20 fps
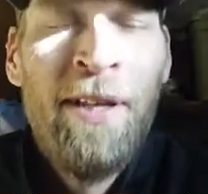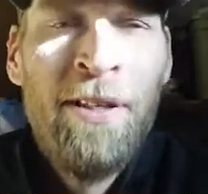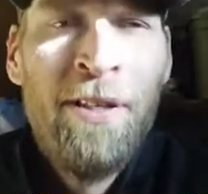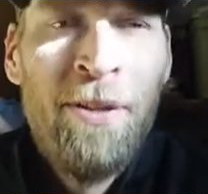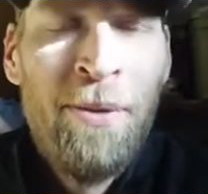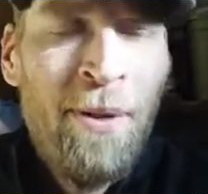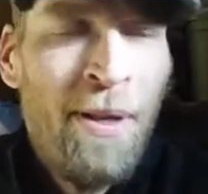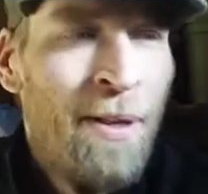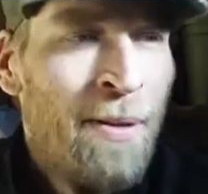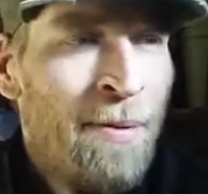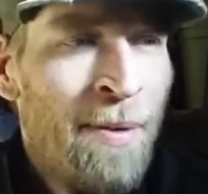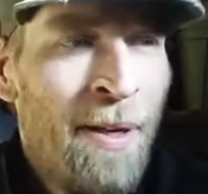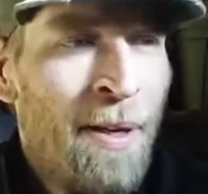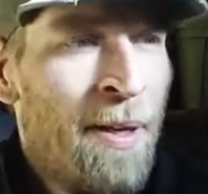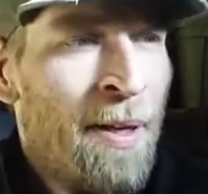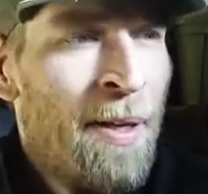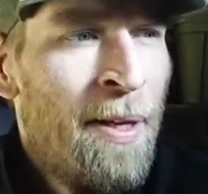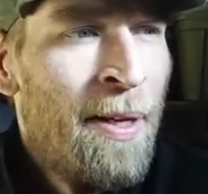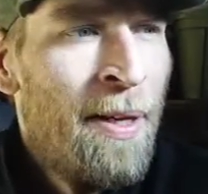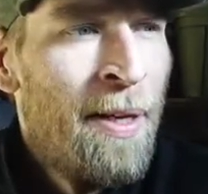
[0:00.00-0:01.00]
into it.
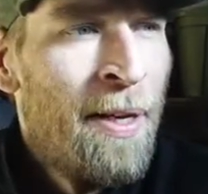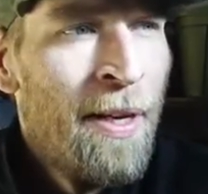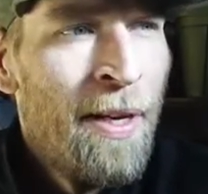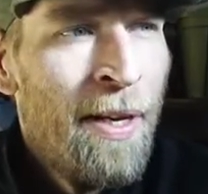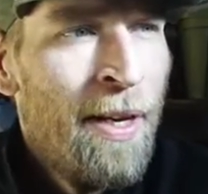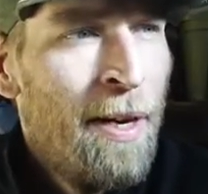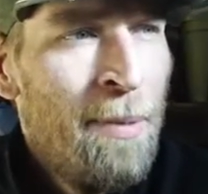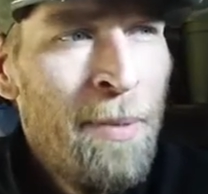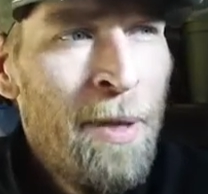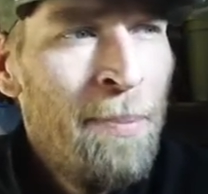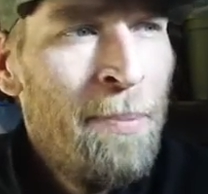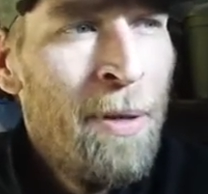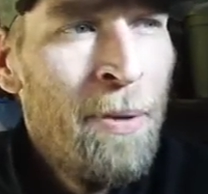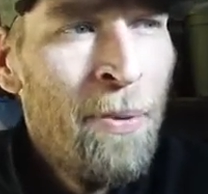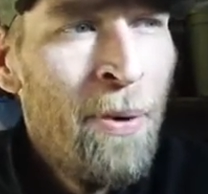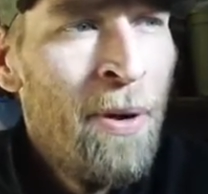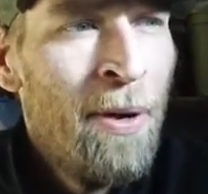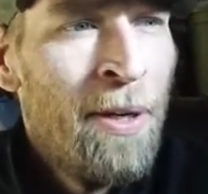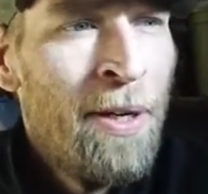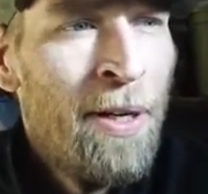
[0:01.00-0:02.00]
And I may be
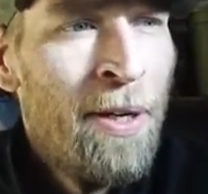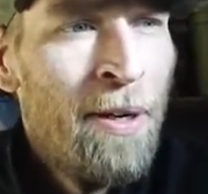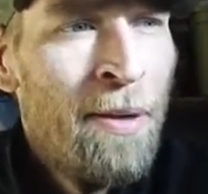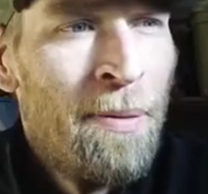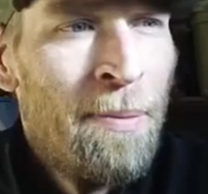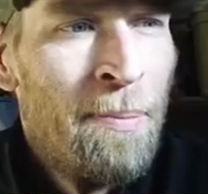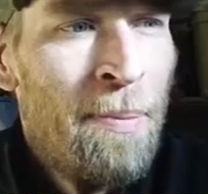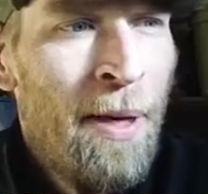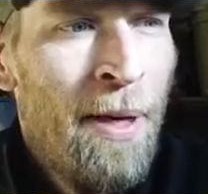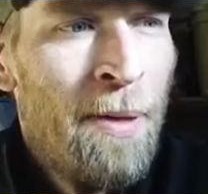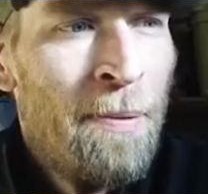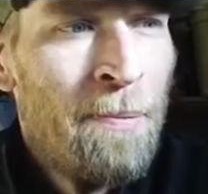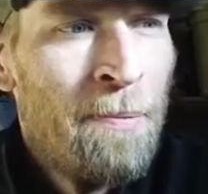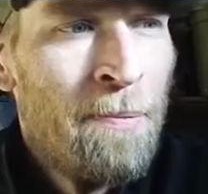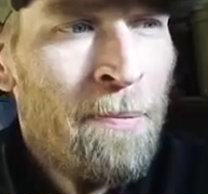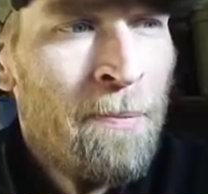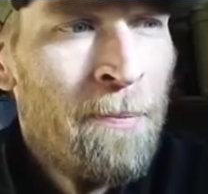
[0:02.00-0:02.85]
wrong here, but